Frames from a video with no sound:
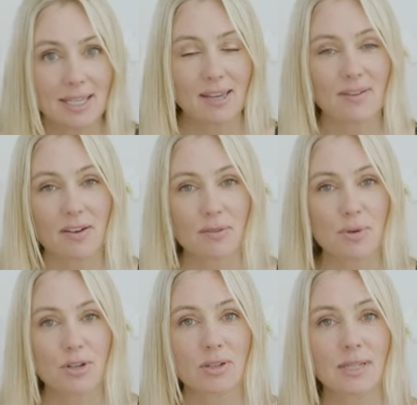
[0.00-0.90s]
in the event of
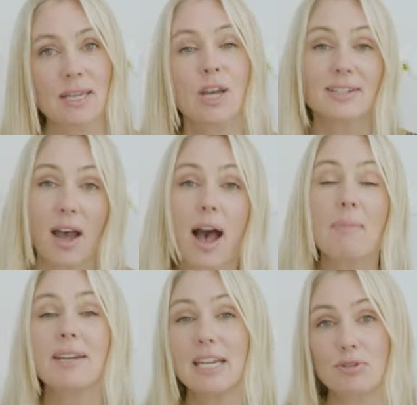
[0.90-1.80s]
emergency, the
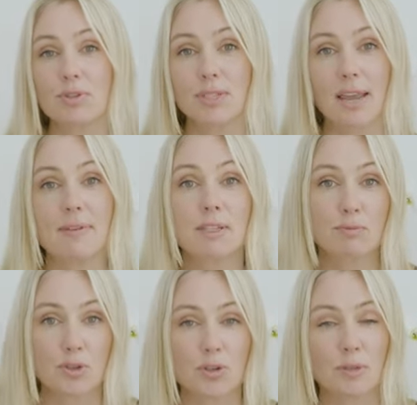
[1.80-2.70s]
time and interest
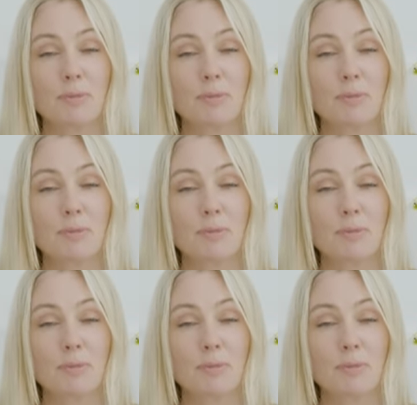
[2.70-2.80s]
savings reduce.